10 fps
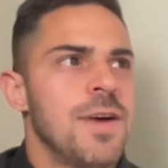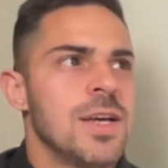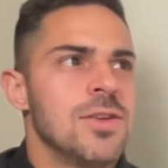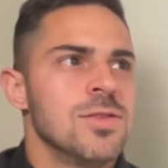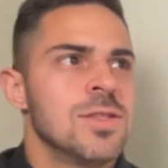
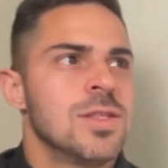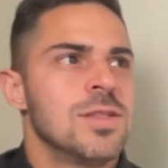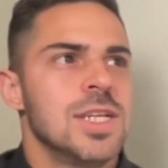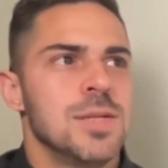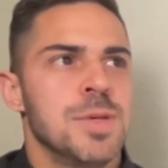files
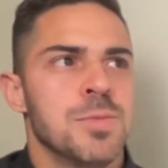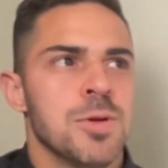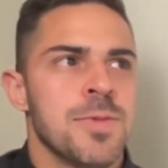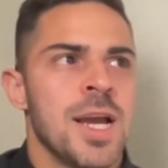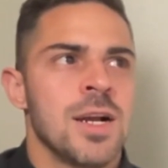need to be
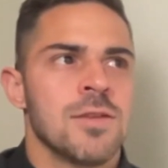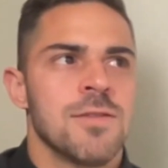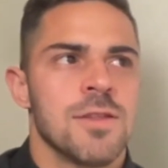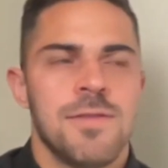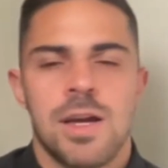prepared for
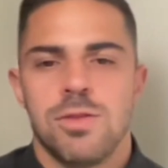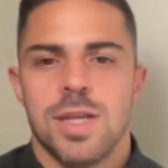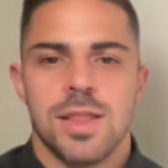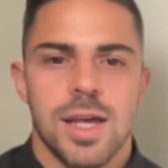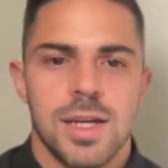the final
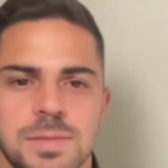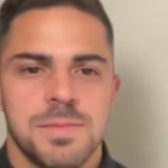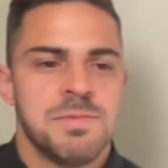deadline?